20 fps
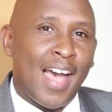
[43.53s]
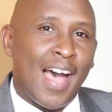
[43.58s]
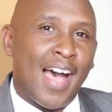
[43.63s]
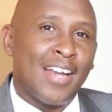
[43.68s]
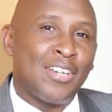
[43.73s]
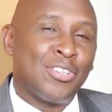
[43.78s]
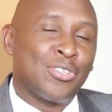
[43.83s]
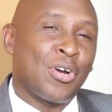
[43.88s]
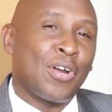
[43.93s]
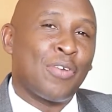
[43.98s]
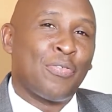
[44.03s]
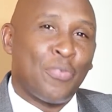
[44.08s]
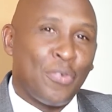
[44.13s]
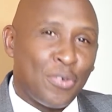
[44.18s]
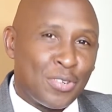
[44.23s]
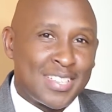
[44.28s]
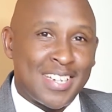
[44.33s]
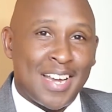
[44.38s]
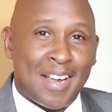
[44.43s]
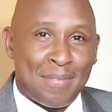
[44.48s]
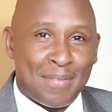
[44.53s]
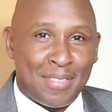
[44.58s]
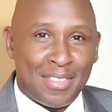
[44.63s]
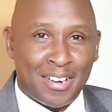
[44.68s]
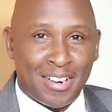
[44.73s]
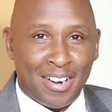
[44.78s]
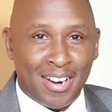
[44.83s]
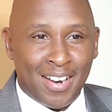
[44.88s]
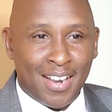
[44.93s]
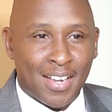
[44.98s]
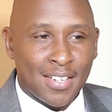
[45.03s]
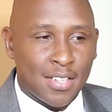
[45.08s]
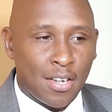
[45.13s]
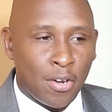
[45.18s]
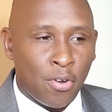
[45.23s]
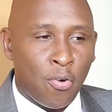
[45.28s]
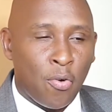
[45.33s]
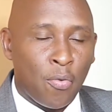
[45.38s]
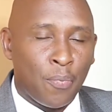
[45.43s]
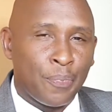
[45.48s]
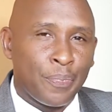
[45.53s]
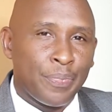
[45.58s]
and joined full-time 3 years ago.